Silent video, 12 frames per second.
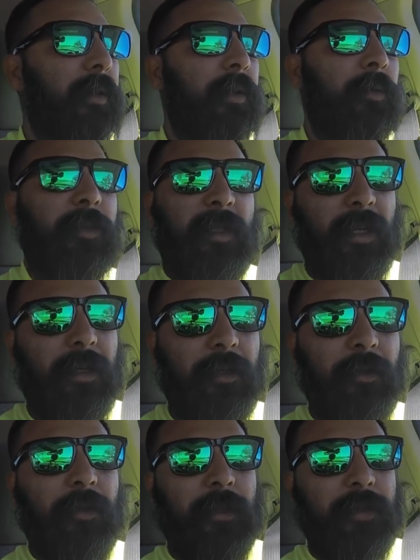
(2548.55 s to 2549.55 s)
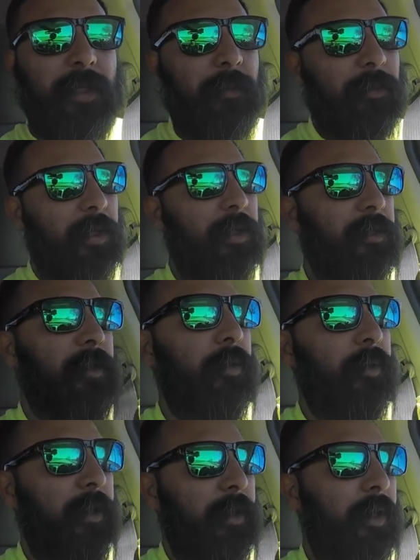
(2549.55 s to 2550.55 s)
it was kind of doing the same thing.
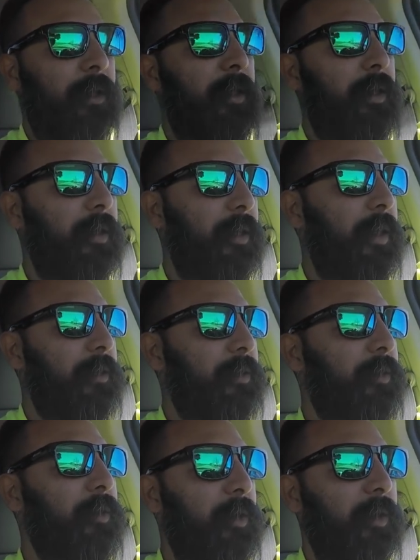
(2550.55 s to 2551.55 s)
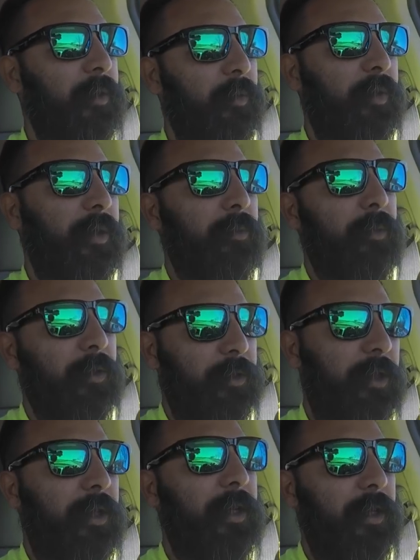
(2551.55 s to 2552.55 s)
So I think it has to do either with the
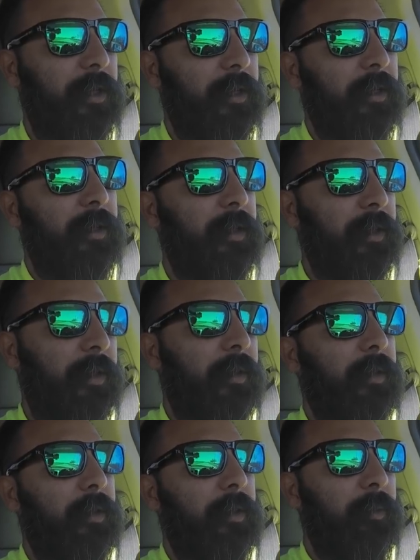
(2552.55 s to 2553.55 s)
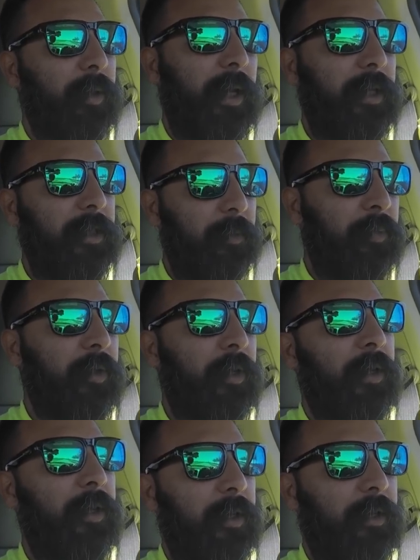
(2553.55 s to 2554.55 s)
mulching kit, the blades they put
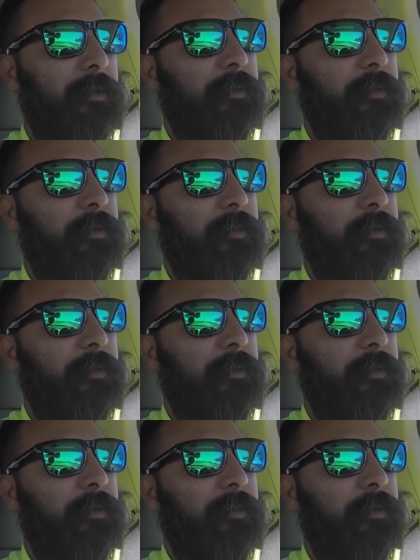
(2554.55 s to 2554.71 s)
on it.